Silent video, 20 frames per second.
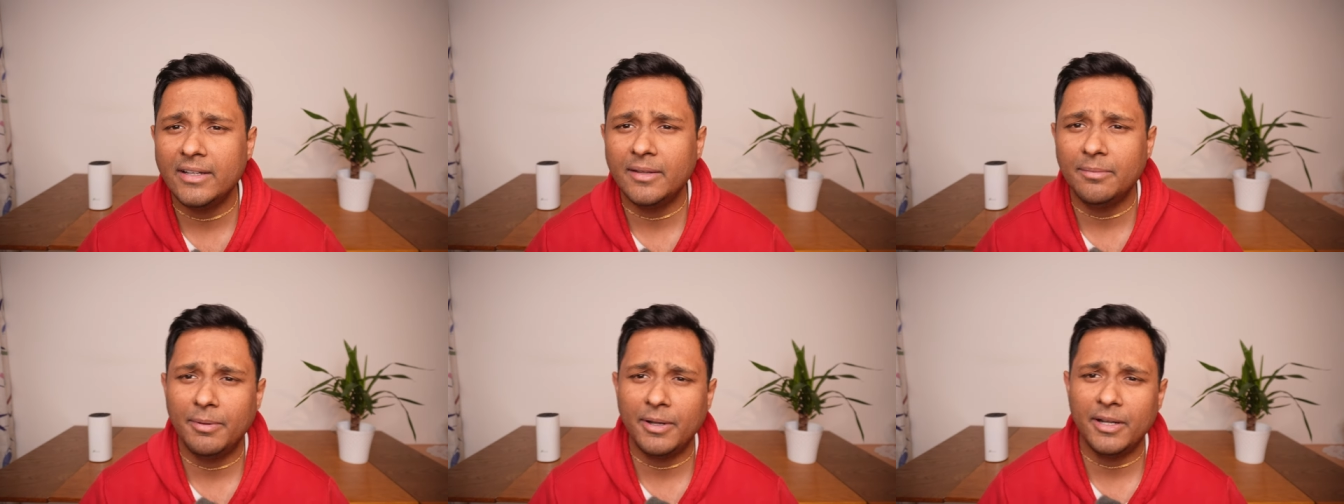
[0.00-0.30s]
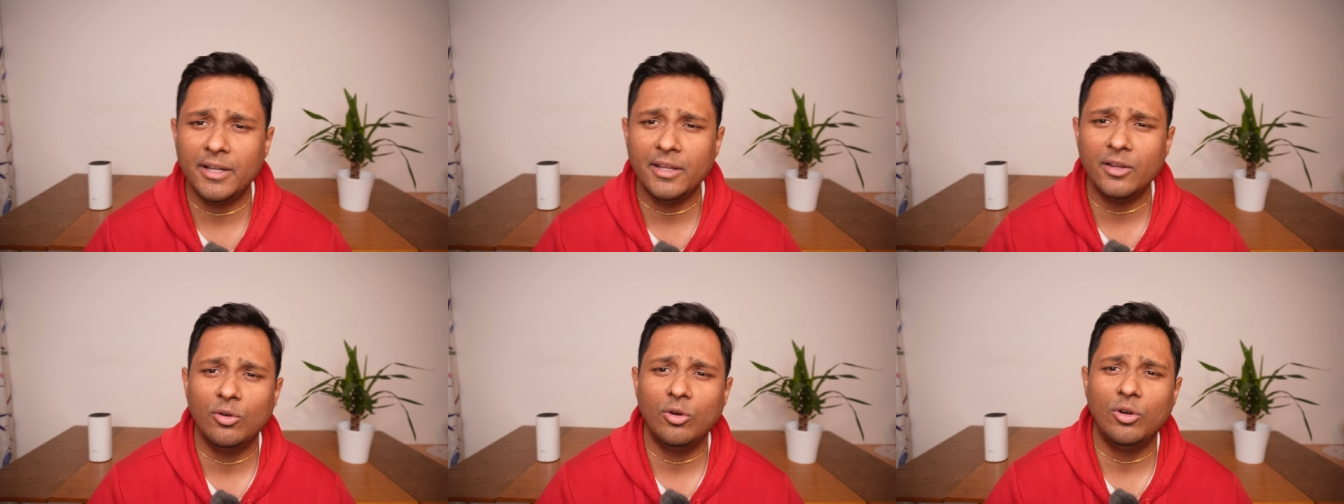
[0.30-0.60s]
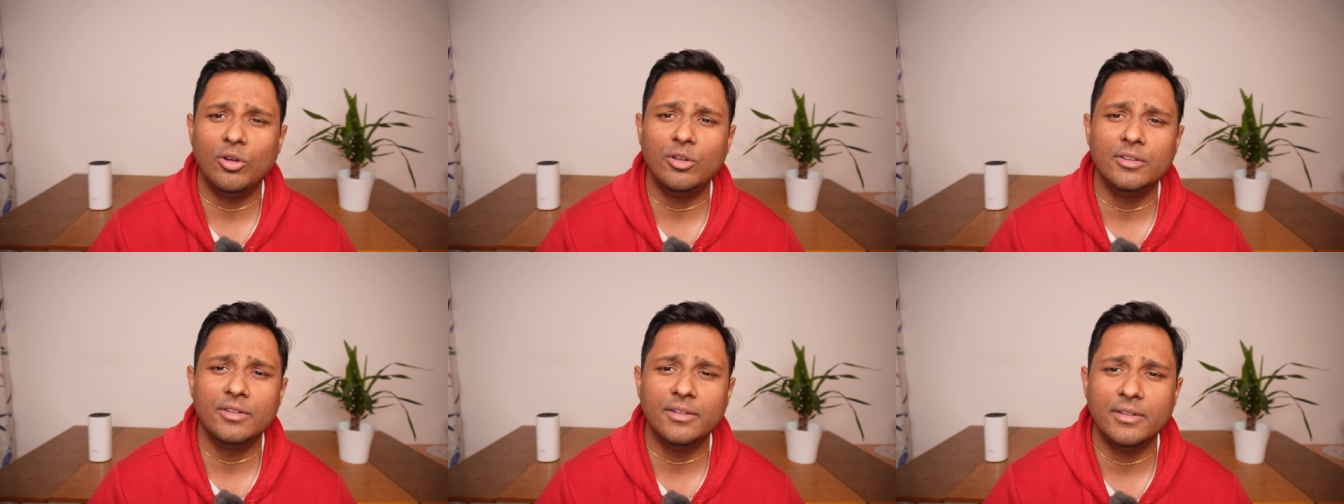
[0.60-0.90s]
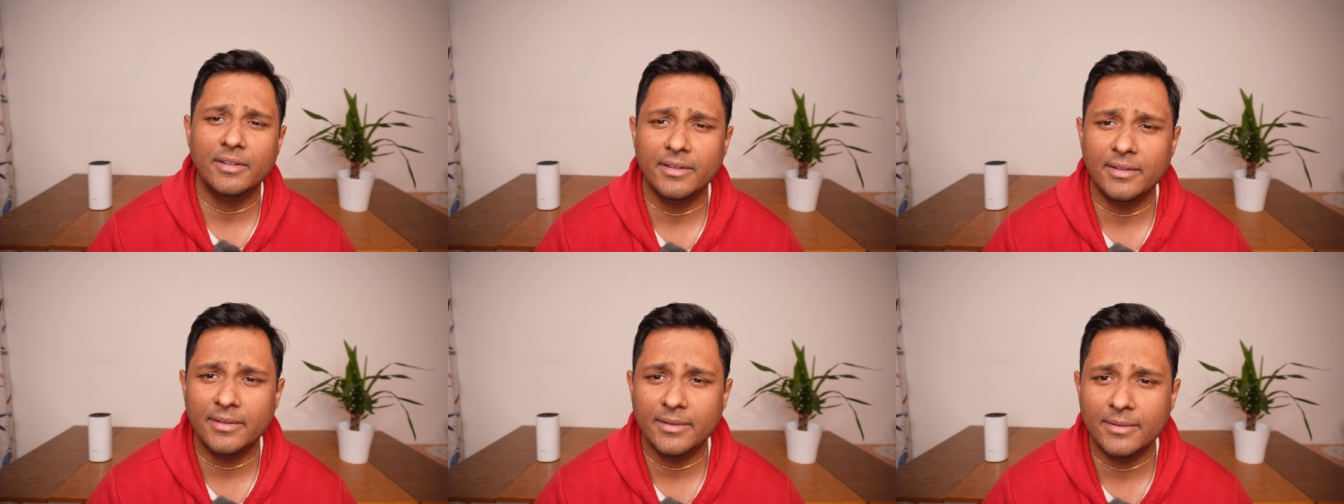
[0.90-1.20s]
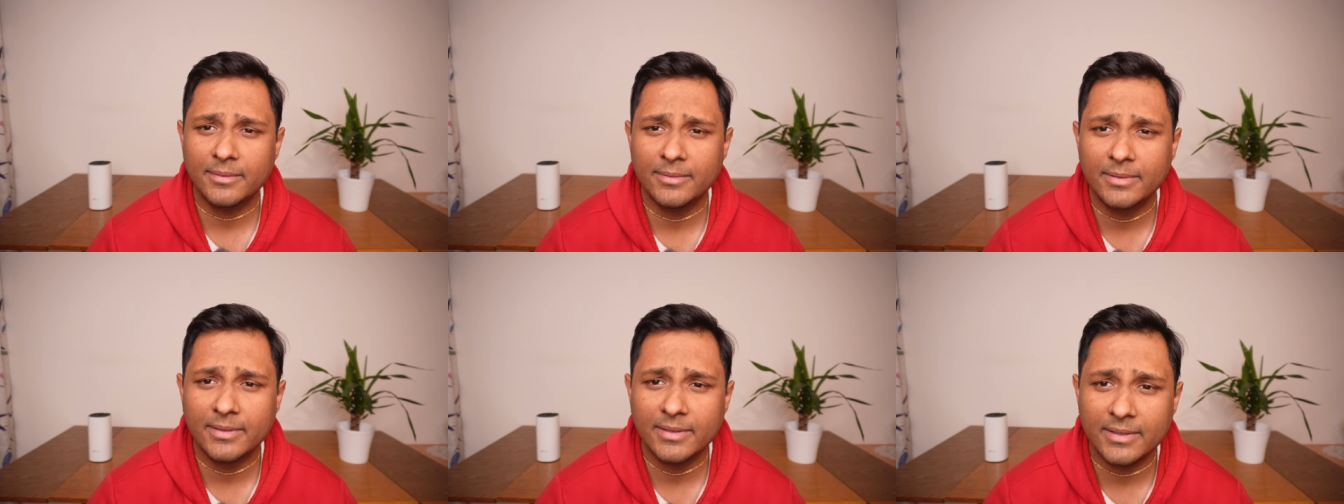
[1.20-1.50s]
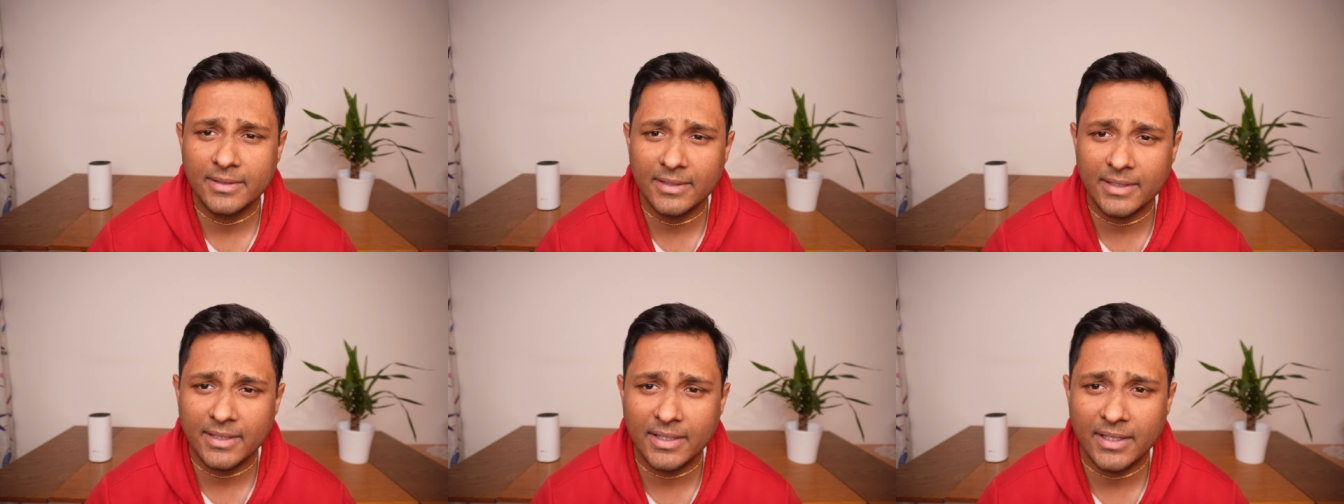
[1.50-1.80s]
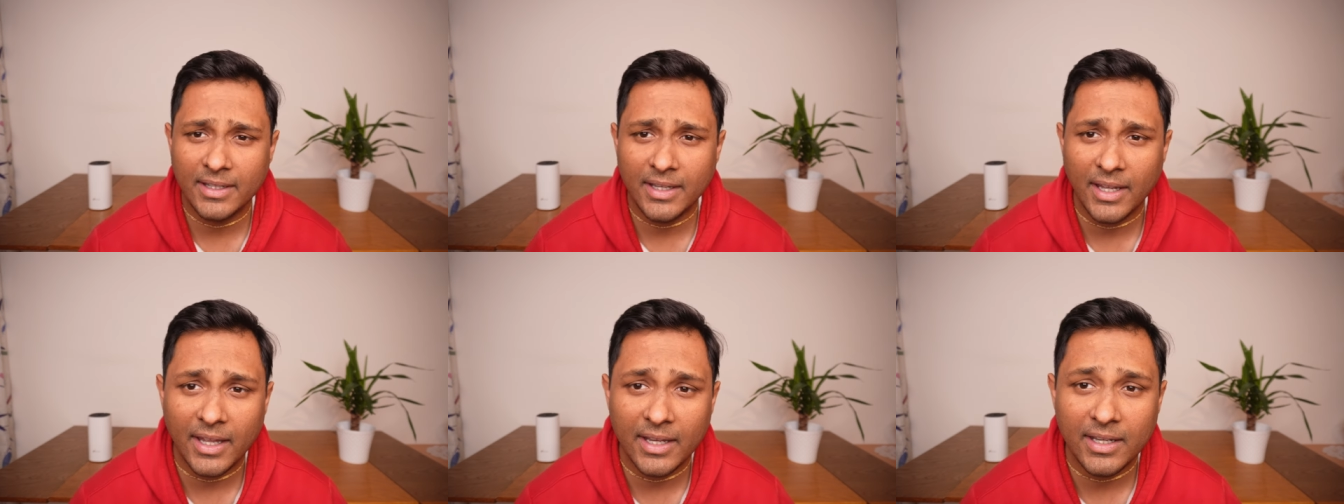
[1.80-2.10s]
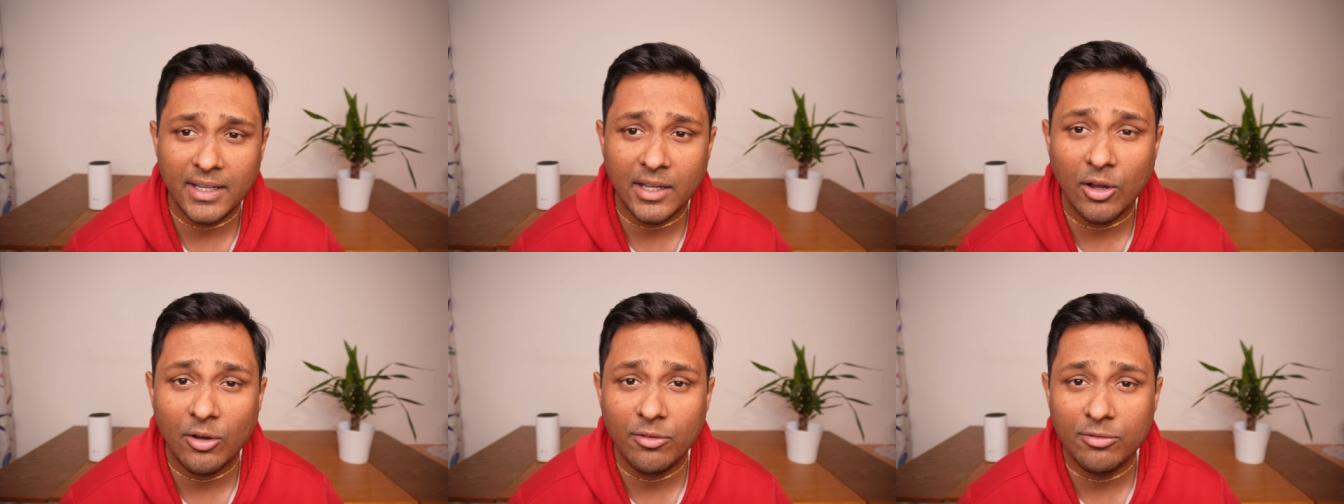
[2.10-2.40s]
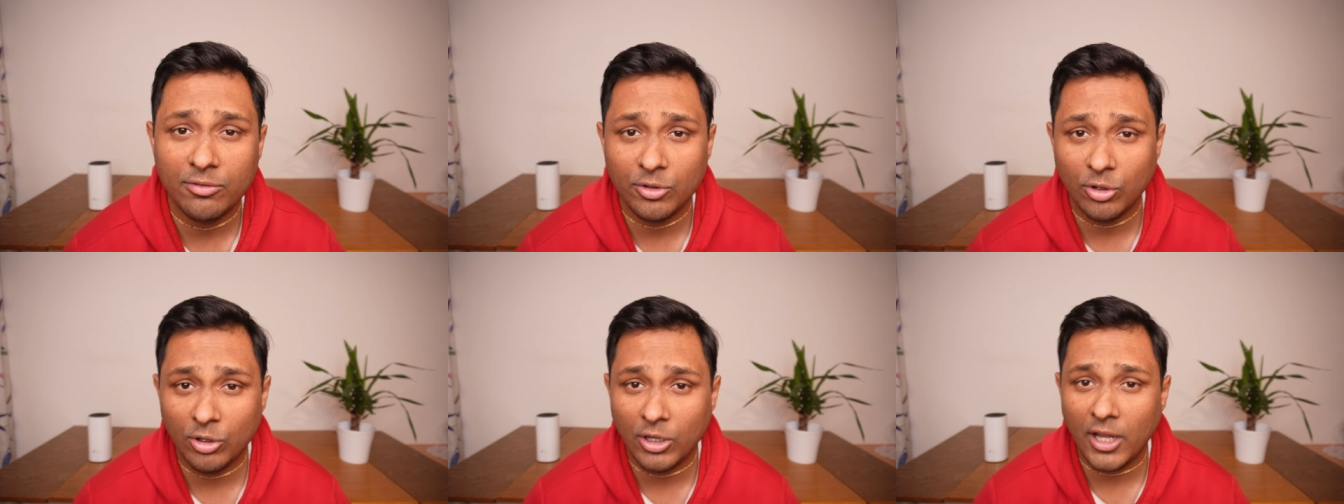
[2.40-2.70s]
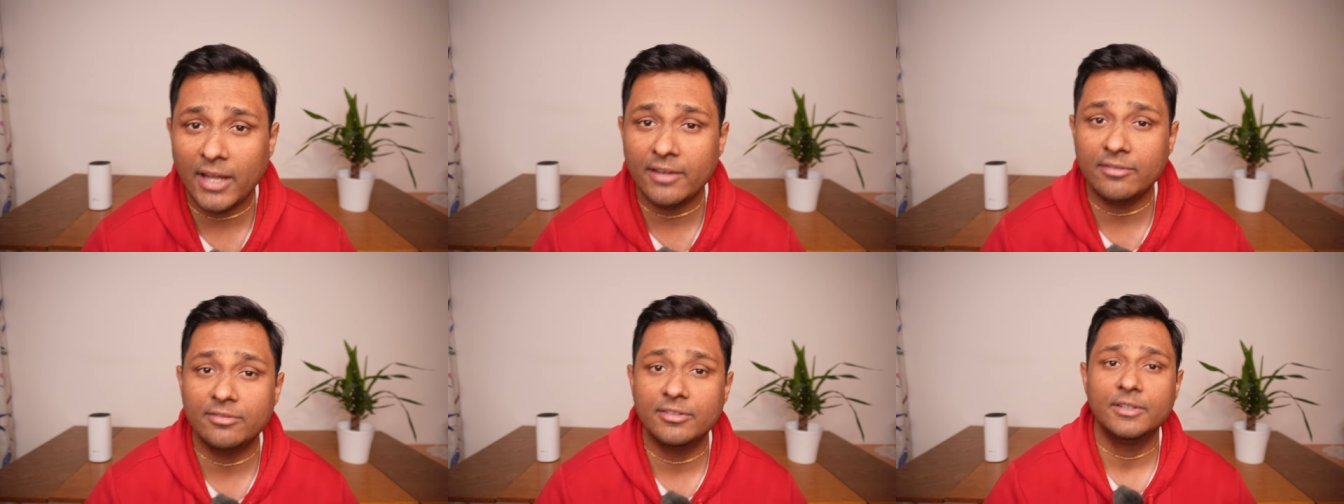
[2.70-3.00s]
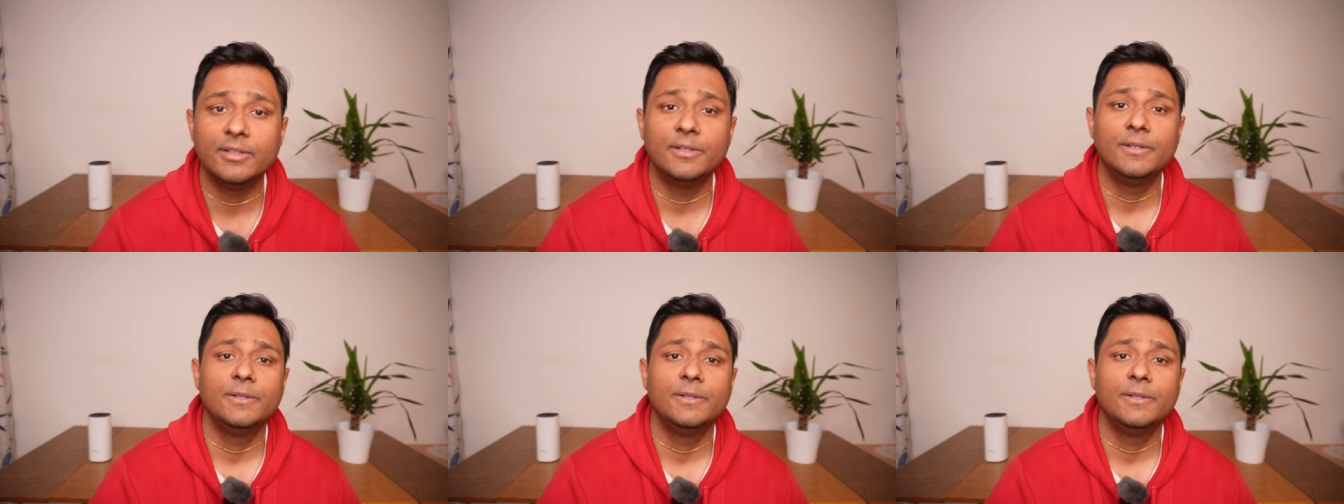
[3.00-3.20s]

depending on the area of your life,